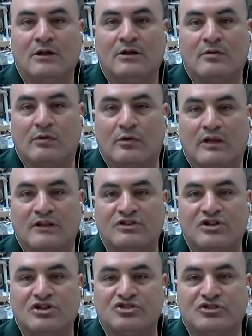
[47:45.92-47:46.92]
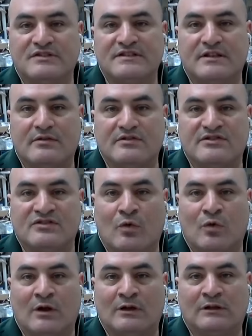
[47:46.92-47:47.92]
There are conditions in the
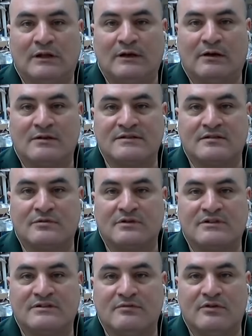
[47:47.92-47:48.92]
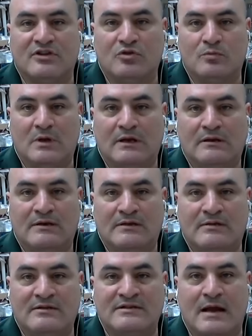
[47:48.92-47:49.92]
soil and also the humidity,
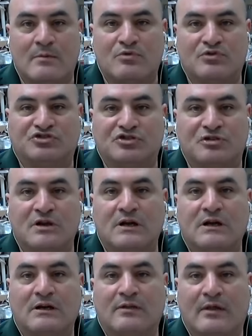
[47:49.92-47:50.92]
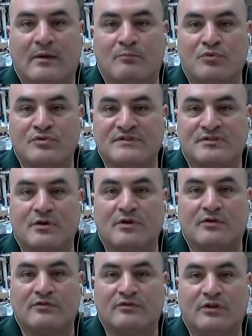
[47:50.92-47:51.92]
the temperature that
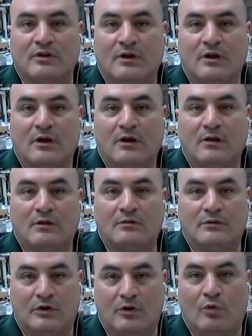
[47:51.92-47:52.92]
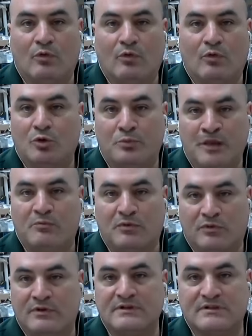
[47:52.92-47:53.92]
preserved, real people.
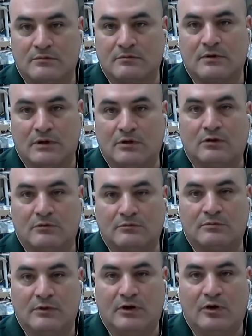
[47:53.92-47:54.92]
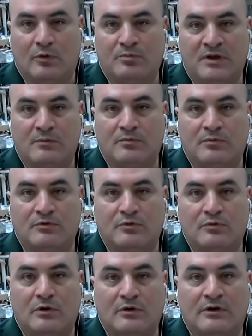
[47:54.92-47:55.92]
These are real, people who
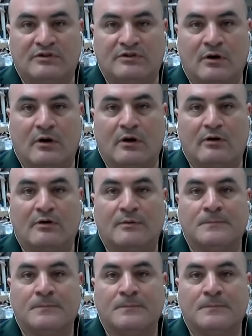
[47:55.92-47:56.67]
were interred,